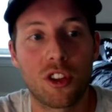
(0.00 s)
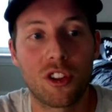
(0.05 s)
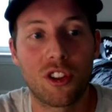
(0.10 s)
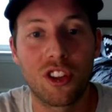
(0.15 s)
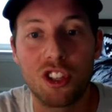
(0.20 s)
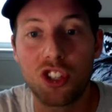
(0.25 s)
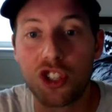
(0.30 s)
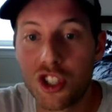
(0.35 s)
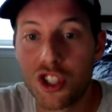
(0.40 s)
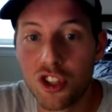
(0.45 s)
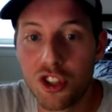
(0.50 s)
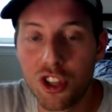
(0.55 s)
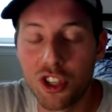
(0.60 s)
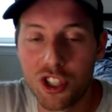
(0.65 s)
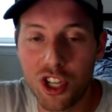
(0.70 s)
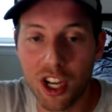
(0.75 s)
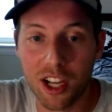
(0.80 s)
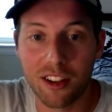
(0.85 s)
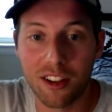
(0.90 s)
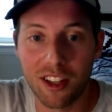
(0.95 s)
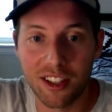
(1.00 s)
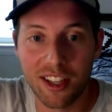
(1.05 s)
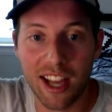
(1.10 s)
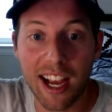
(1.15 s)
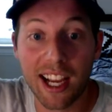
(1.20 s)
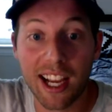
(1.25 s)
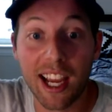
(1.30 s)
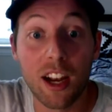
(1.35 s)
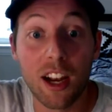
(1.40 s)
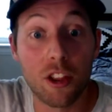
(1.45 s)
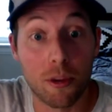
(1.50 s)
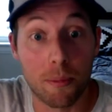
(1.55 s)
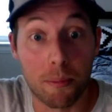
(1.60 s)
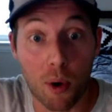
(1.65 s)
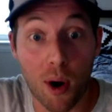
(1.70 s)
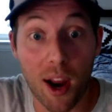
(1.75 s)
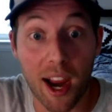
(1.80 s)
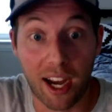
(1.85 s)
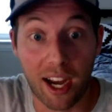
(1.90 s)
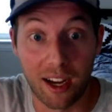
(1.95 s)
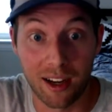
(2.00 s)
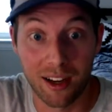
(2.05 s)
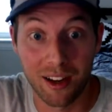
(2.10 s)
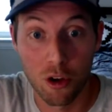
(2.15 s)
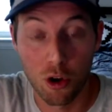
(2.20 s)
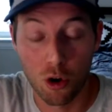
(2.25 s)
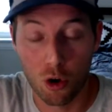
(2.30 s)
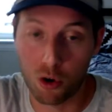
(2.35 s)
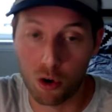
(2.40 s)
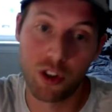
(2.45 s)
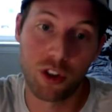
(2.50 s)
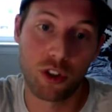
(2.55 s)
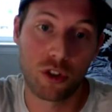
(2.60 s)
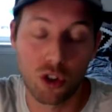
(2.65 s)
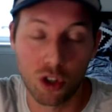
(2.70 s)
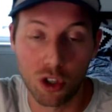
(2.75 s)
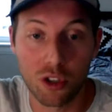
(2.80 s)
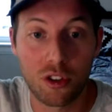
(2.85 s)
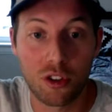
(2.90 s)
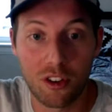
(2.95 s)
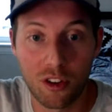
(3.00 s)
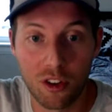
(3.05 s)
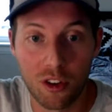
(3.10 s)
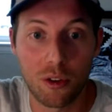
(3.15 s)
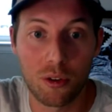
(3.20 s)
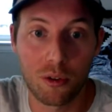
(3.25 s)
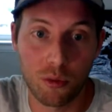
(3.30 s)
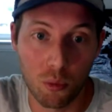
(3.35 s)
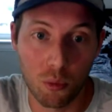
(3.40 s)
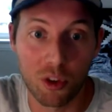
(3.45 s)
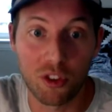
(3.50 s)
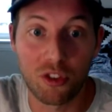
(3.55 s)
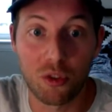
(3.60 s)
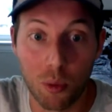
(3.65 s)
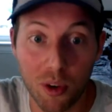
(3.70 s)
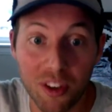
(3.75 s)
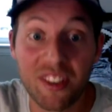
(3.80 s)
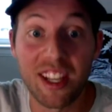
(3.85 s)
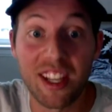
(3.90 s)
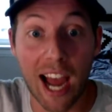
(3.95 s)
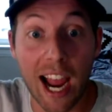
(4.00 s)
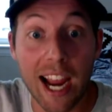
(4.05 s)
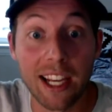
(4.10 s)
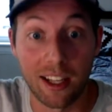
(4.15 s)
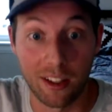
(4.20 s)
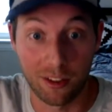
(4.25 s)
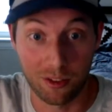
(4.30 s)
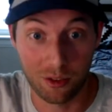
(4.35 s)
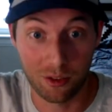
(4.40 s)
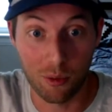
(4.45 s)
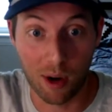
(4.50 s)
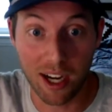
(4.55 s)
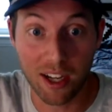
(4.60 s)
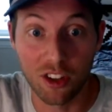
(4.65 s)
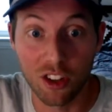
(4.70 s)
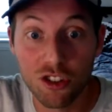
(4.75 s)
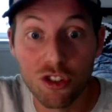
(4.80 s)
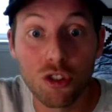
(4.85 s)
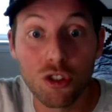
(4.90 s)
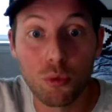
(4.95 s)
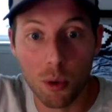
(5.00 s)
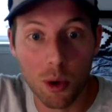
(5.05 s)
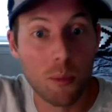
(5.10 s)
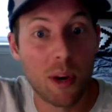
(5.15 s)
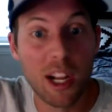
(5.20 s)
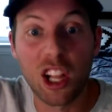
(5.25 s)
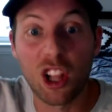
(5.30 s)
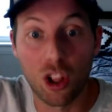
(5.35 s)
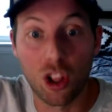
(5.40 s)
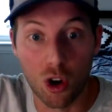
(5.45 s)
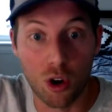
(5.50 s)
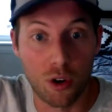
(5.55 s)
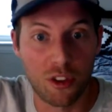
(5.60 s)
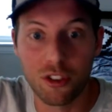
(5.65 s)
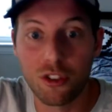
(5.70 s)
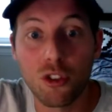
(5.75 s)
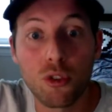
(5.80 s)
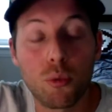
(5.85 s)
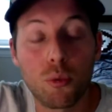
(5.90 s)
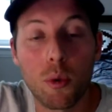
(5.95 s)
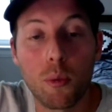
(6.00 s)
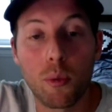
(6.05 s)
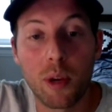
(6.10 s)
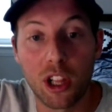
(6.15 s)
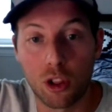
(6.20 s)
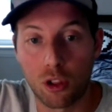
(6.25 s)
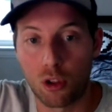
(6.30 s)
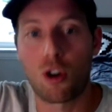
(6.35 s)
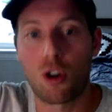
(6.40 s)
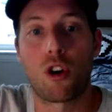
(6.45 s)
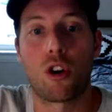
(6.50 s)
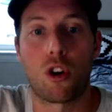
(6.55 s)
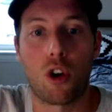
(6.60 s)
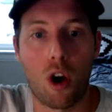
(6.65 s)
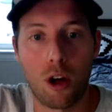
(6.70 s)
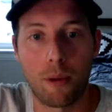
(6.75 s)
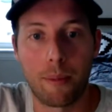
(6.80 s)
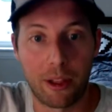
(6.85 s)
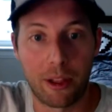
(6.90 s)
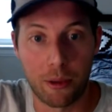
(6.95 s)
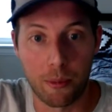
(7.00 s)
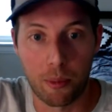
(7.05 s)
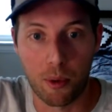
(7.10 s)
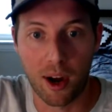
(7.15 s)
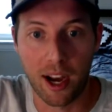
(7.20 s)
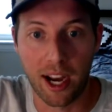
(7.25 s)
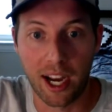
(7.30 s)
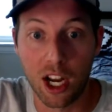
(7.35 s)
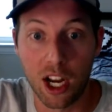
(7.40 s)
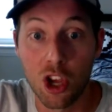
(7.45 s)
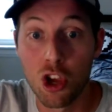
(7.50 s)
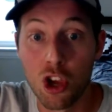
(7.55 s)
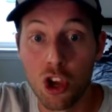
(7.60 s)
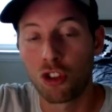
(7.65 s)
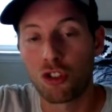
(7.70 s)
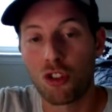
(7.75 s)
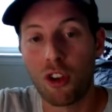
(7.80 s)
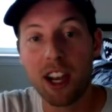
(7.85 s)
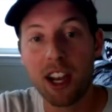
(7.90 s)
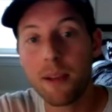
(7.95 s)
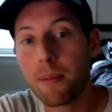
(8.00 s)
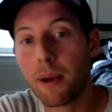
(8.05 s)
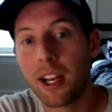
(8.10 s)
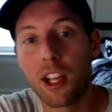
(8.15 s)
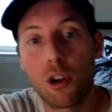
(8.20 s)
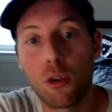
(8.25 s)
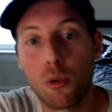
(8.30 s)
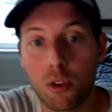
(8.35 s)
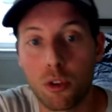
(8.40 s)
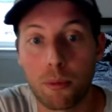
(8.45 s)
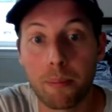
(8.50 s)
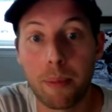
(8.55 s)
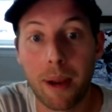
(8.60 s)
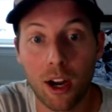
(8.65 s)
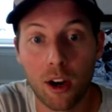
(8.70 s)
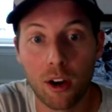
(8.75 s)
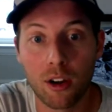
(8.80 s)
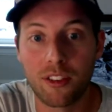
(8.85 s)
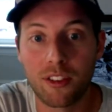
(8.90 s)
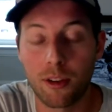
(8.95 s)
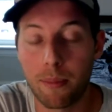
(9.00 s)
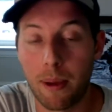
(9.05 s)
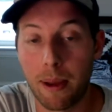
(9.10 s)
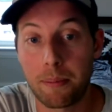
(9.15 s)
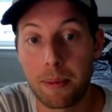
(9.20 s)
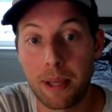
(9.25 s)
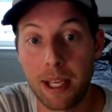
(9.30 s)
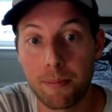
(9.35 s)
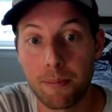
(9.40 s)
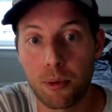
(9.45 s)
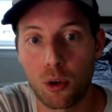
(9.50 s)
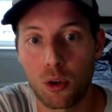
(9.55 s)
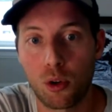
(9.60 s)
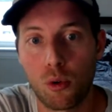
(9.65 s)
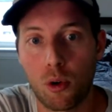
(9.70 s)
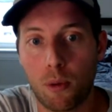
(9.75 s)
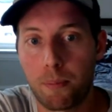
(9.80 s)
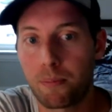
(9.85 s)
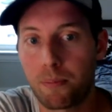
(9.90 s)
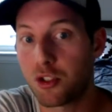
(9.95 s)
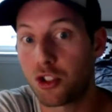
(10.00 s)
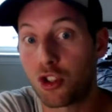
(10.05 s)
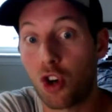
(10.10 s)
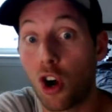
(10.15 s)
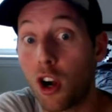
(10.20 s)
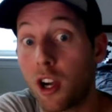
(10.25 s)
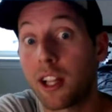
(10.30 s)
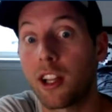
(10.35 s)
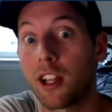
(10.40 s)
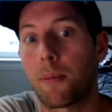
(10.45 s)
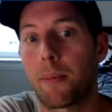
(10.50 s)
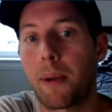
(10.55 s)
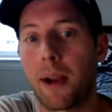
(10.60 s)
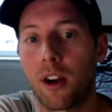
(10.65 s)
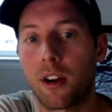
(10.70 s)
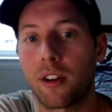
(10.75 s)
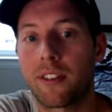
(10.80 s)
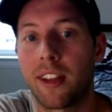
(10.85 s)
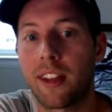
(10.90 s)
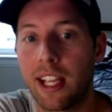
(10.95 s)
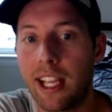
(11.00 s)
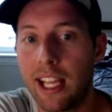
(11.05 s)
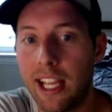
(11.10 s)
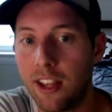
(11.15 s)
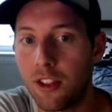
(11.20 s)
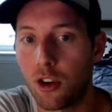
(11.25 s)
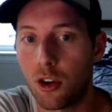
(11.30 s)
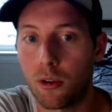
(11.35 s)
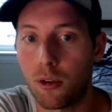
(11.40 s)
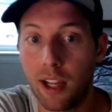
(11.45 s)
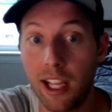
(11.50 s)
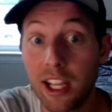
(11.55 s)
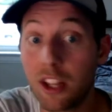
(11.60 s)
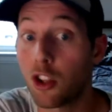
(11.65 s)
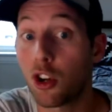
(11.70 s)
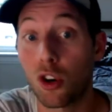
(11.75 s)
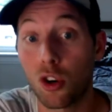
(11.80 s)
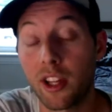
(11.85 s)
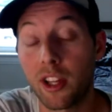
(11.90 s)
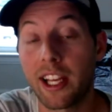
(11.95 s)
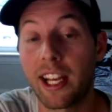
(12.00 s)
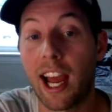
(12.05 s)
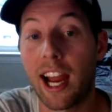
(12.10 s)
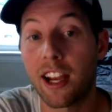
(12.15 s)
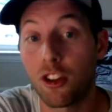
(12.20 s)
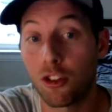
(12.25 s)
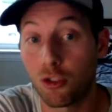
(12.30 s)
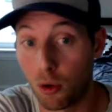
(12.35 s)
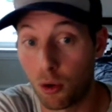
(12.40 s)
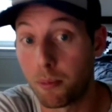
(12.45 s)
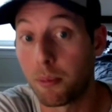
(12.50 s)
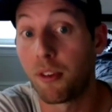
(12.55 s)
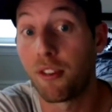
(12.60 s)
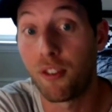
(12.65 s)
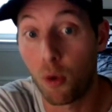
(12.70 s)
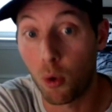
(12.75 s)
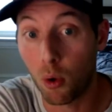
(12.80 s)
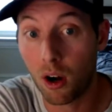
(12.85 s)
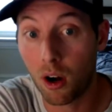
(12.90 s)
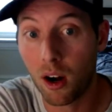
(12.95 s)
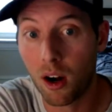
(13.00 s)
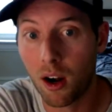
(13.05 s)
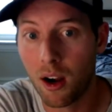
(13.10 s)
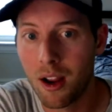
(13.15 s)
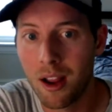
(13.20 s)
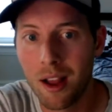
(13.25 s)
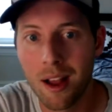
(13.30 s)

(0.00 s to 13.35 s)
the, the, the decade of the brain, or the, the the was was the nineties, right? This is when we learned. This is when we learned all about the brain. So anybody who was parented by people who are starting their parenting either in the early nineties or before,